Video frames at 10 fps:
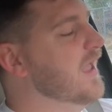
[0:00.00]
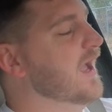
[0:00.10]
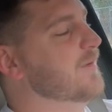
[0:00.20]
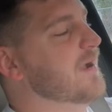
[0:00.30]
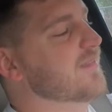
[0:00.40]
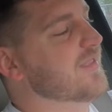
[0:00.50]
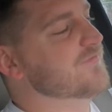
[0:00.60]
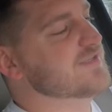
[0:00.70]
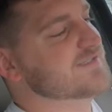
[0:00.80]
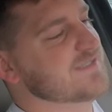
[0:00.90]
Um, I
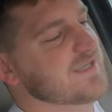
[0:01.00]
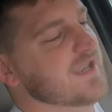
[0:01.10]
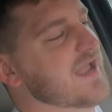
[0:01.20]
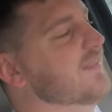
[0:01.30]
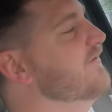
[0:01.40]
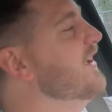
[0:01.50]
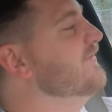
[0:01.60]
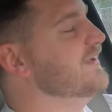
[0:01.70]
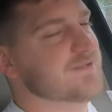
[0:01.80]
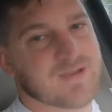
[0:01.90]
love this thing. I love
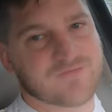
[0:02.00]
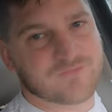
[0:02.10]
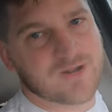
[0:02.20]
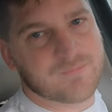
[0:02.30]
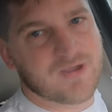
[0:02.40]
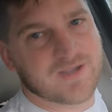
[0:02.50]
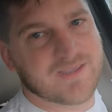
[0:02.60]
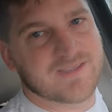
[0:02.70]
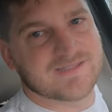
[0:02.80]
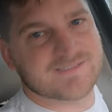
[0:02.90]
having it in my front
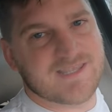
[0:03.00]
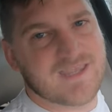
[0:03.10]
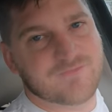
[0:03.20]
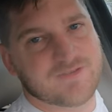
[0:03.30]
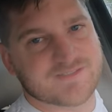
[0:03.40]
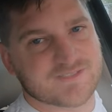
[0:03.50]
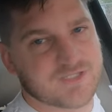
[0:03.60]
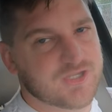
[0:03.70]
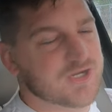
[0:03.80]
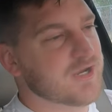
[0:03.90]
pocket. It's safe, it's
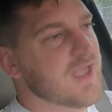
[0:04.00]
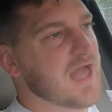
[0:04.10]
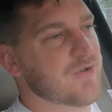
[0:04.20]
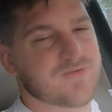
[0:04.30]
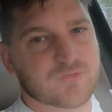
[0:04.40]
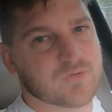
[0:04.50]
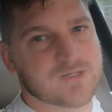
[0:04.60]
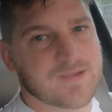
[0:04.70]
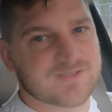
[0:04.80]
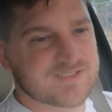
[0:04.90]
secure. I don't have to
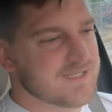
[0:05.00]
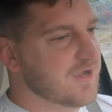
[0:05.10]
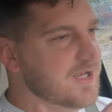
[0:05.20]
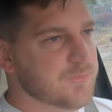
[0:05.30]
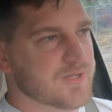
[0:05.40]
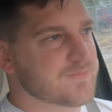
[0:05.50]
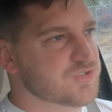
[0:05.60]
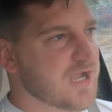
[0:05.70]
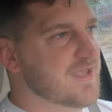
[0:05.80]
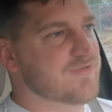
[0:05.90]
worry about sitting on it when I'm
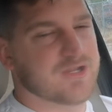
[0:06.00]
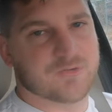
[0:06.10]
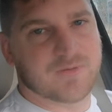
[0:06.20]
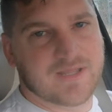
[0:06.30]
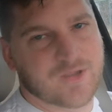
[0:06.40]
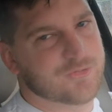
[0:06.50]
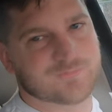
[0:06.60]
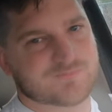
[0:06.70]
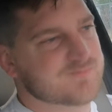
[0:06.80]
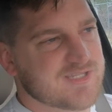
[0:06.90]
driving or when I
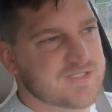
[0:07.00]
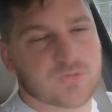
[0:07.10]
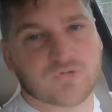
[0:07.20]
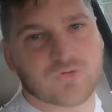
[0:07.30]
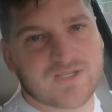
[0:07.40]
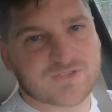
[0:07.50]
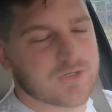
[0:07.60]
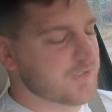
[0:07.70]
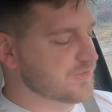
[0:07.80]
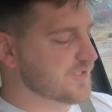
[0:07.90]
go, say, to a
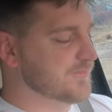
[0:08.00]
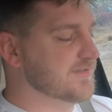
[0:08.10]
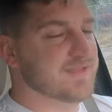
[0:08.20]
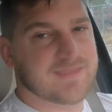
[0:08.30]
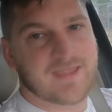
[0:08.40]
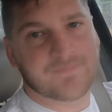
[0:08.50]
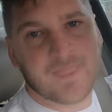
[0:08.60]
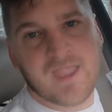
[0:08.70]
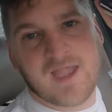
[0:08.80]
restaurant or something like that.